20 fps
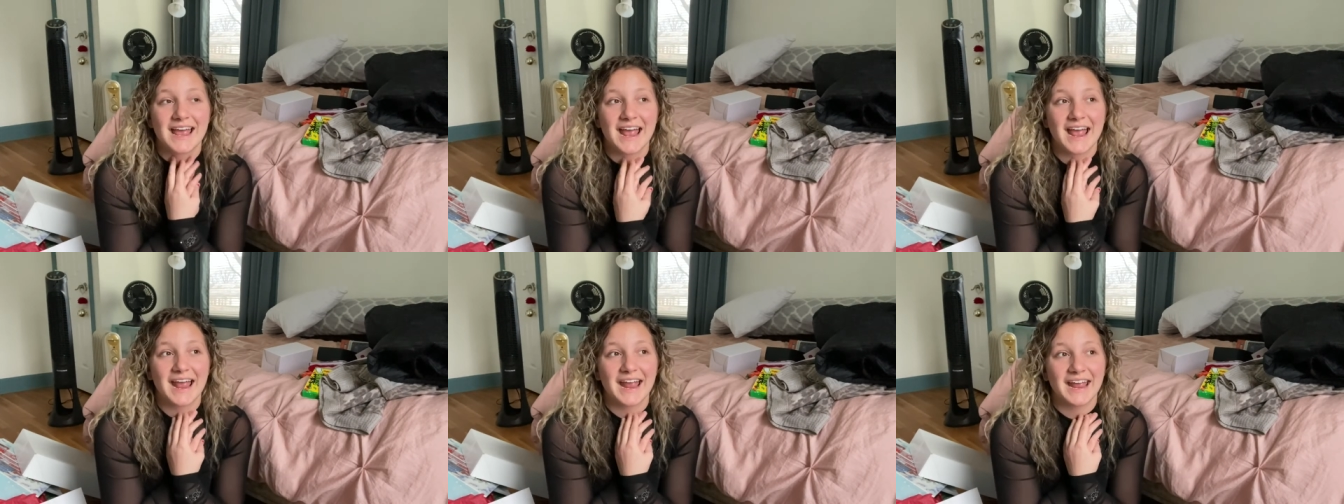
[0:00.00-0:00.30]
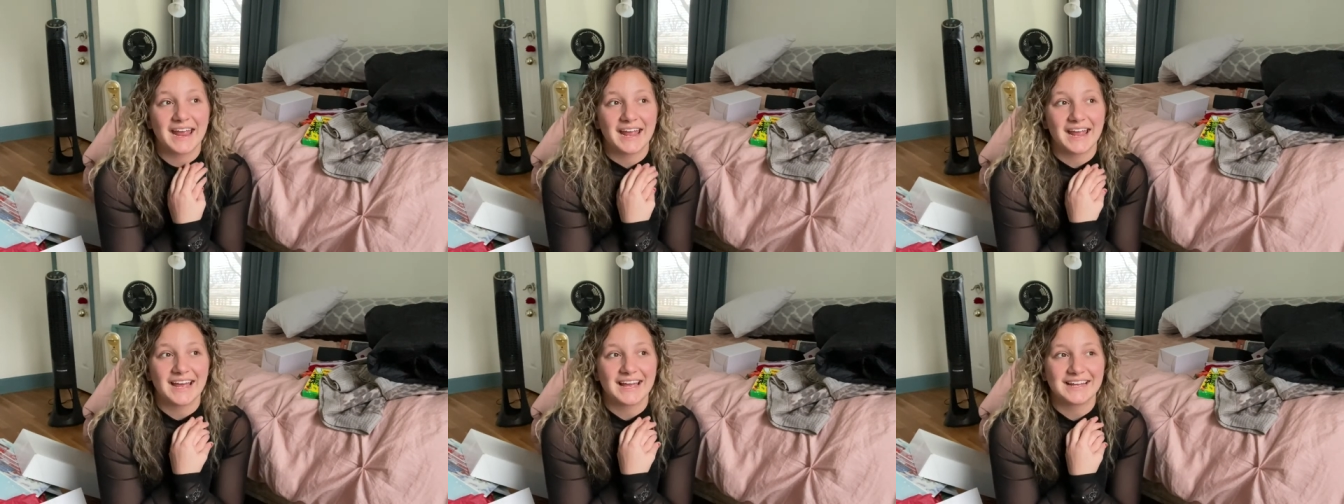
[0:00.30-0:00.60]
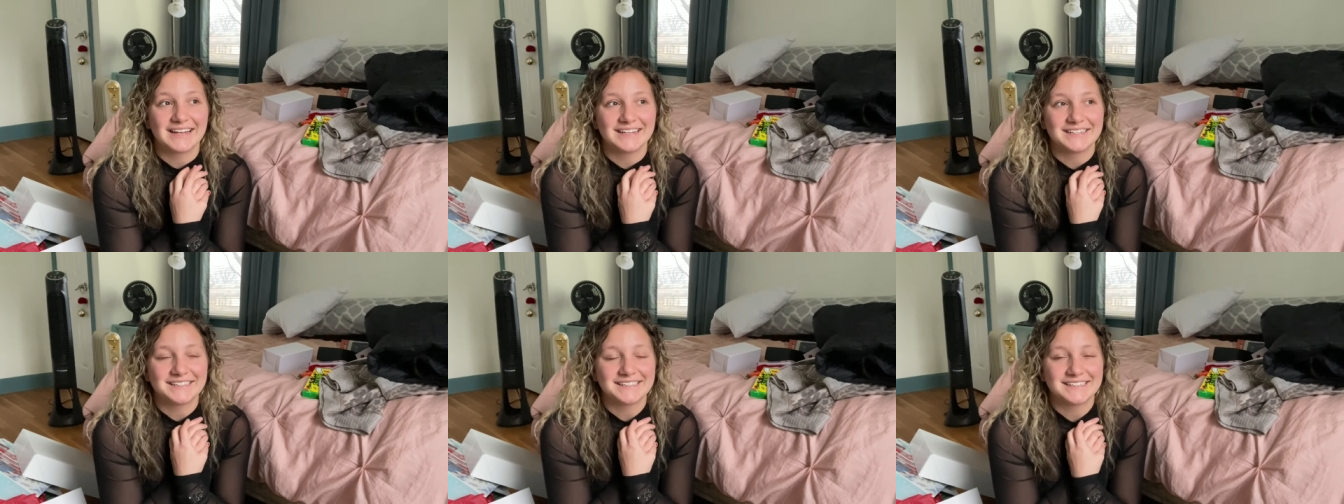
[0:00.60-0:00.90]

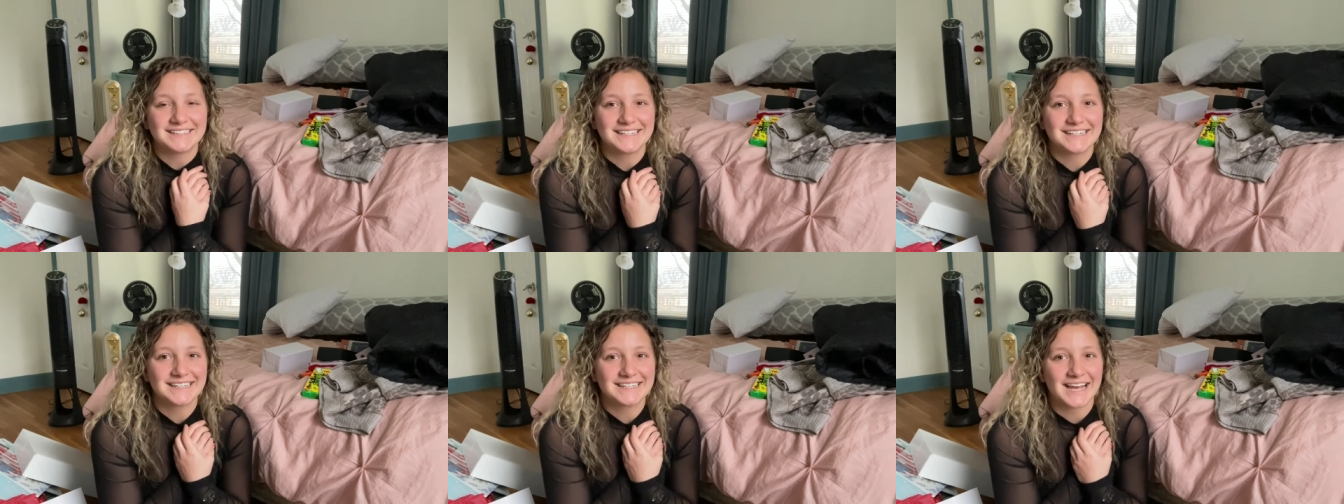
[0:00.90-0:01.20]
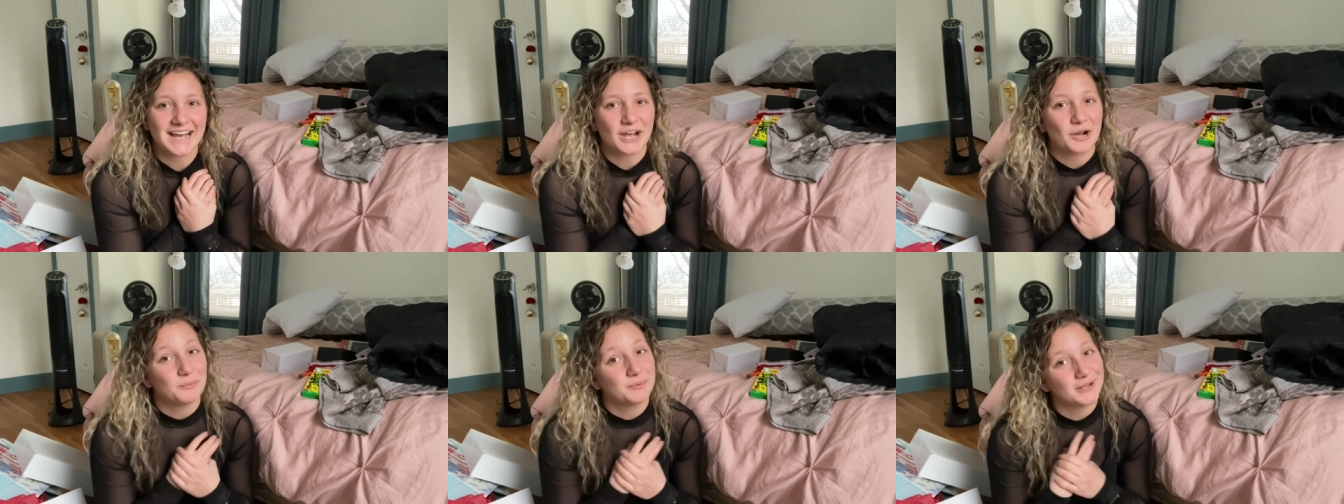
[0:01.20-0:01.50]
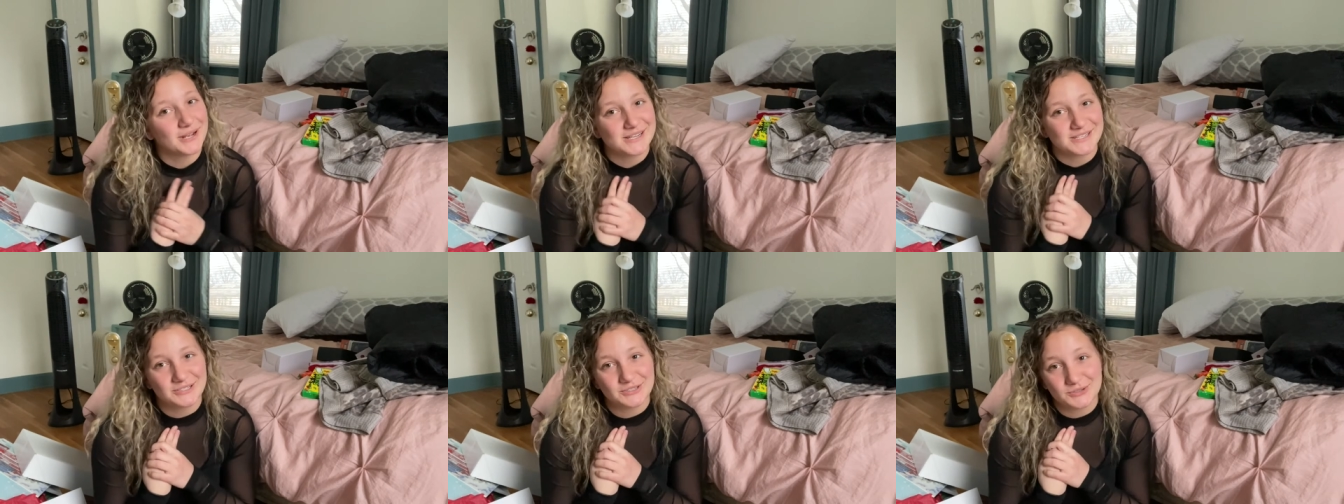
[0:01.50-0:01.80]
and I hope you
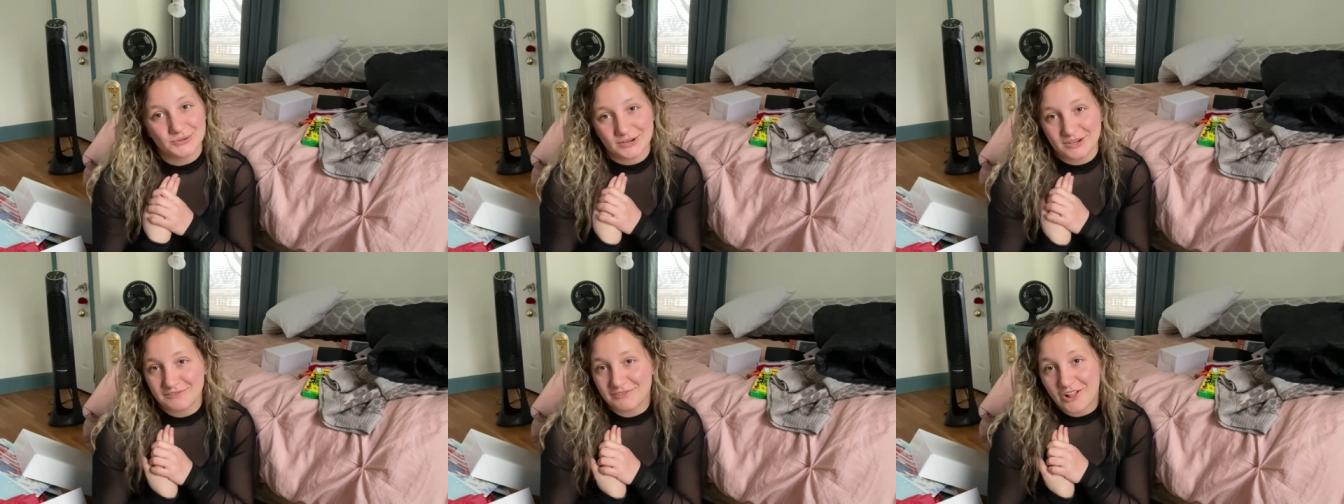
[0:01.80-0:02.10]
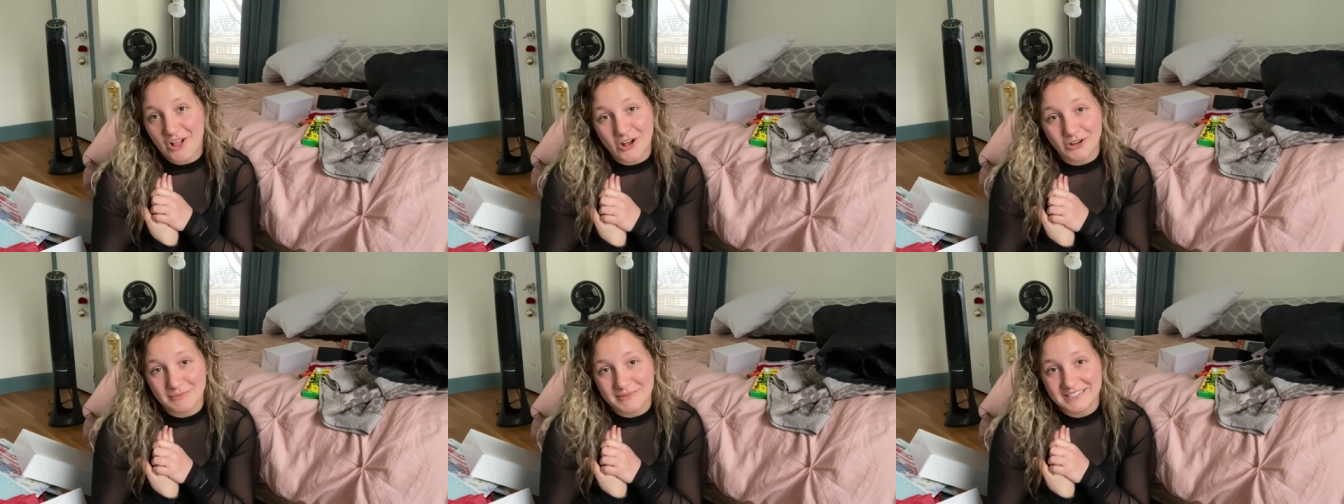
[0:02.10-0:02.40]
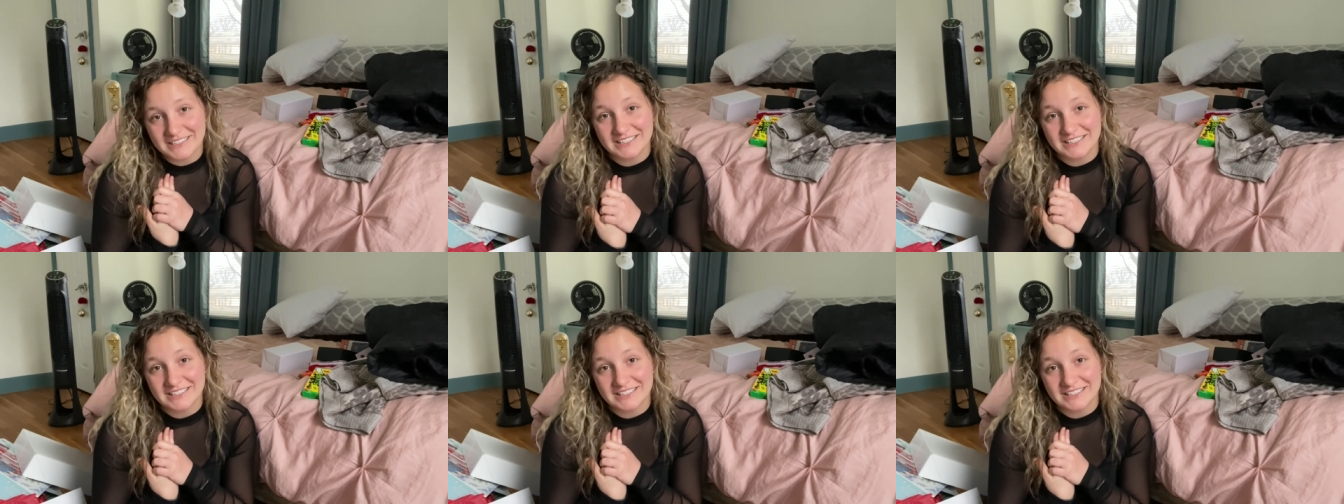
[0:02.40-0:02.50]
guys enjoyed Vlogmas